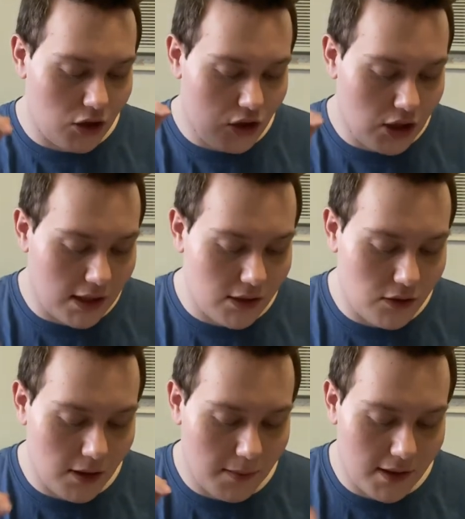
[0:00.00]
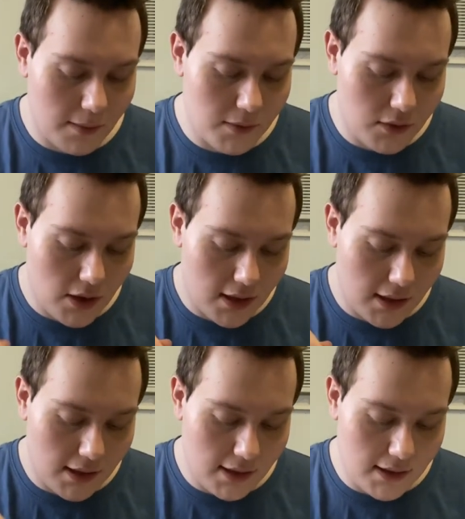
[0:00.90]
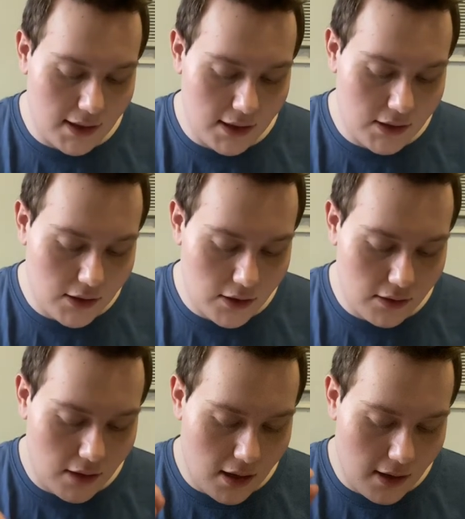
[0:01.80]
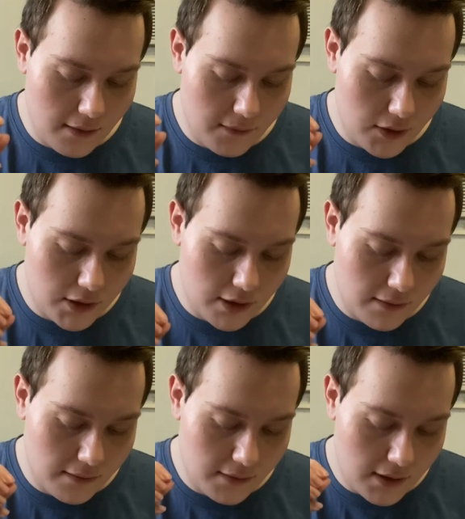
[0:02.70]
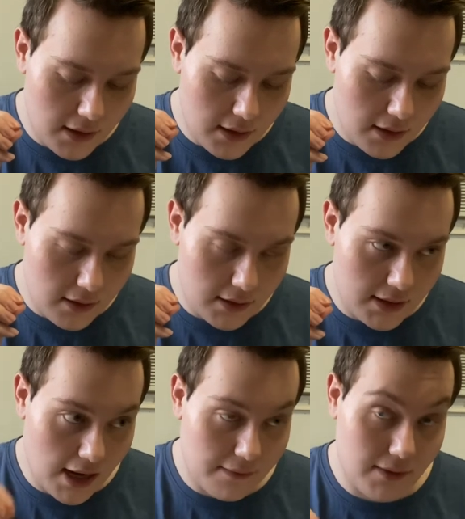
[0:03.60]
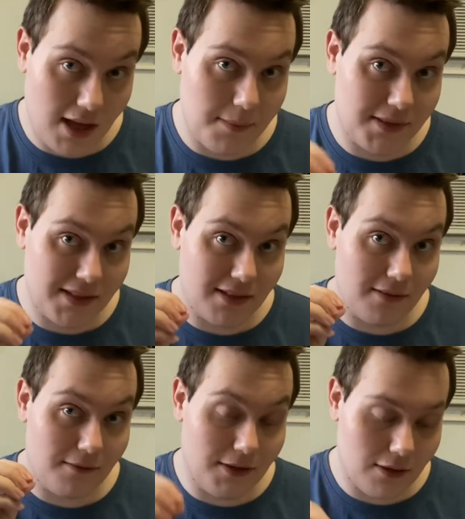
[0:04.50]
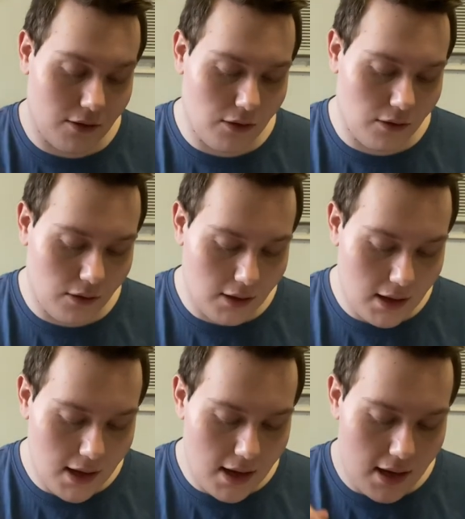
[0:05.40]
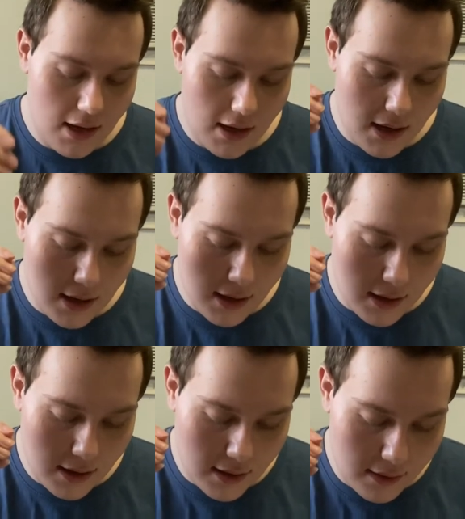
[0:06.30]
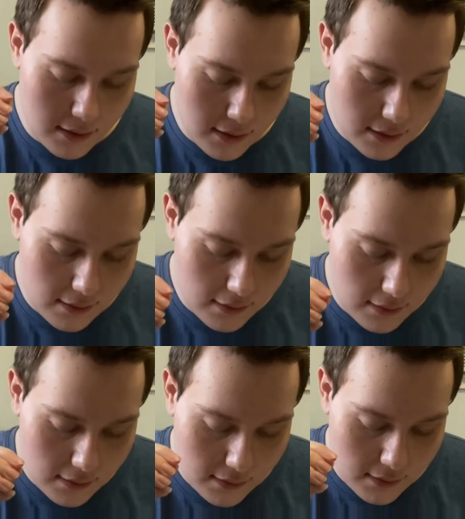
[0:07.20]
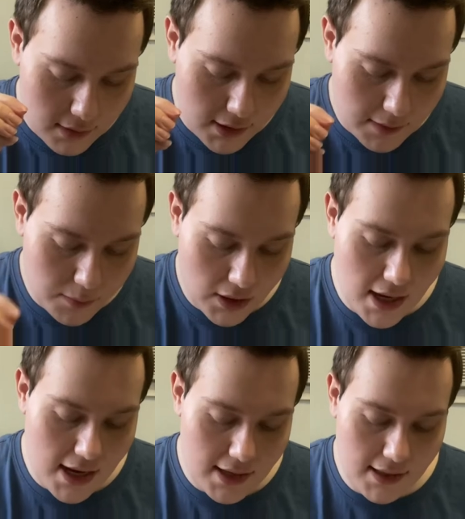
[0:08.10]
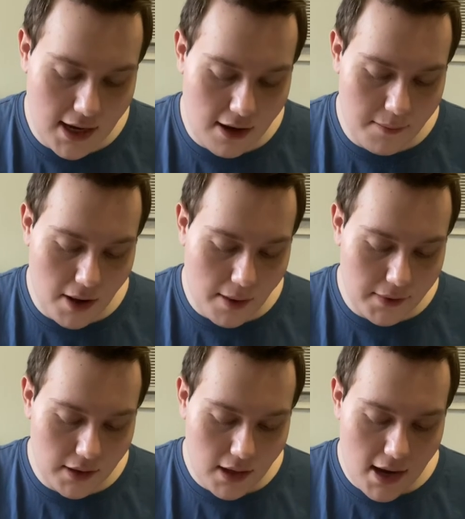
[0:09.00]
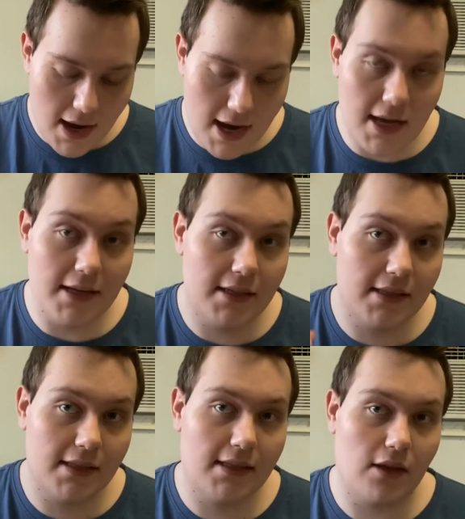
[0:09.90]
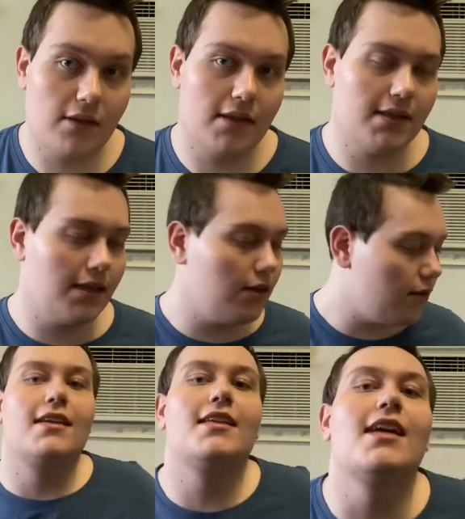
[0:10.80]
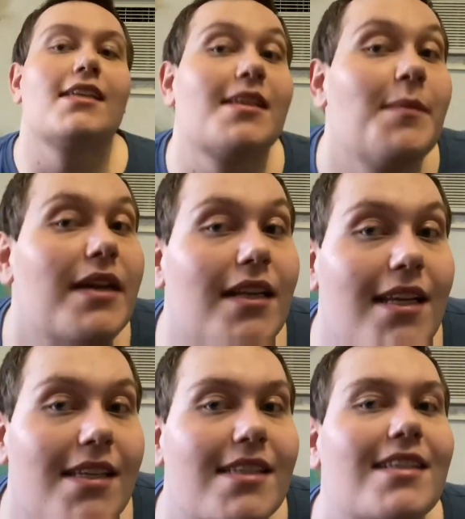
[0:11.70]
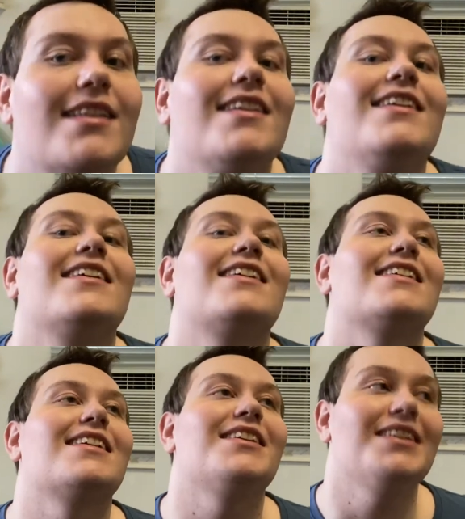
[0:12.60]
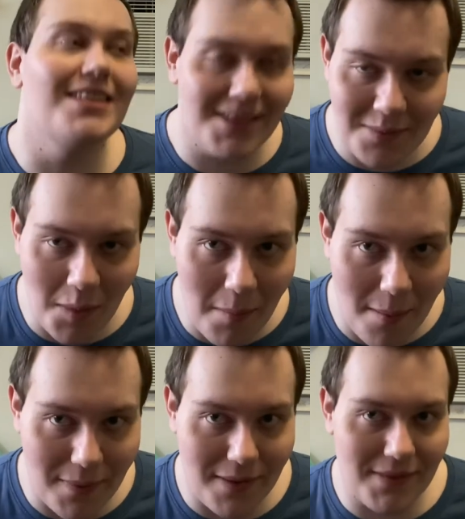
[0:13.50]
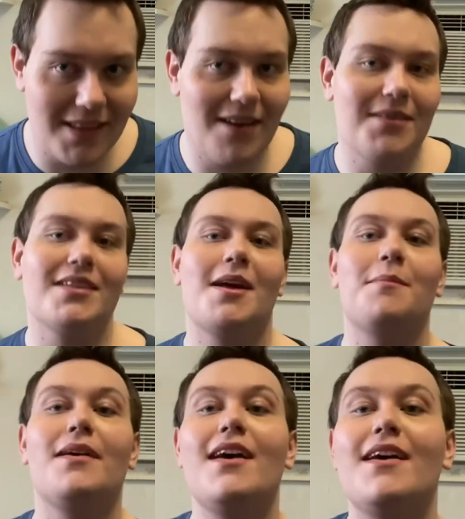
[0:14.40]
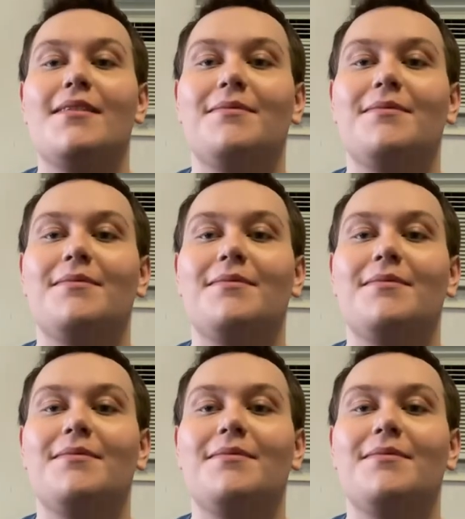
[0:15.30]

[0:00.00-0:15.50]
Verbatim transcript: Jetstream Thumb Truck, the Easter uh, version of Dive Clap's vehicle, uh, Spring Ahead Dive Bomber, and Stealth Stinger. Yes, I made a list because I couldn't remember everything off the top of my head.